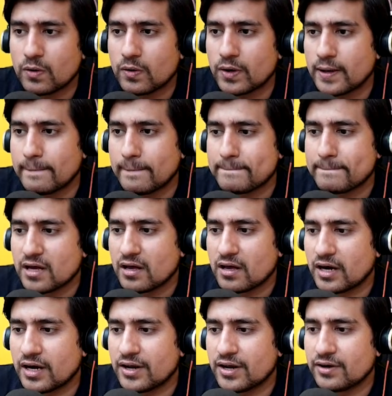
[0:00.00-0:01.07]
Okay,
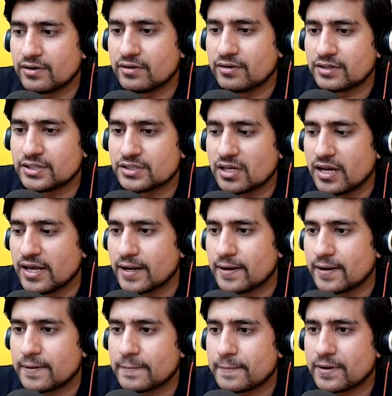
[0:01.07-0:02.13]
and here is the link.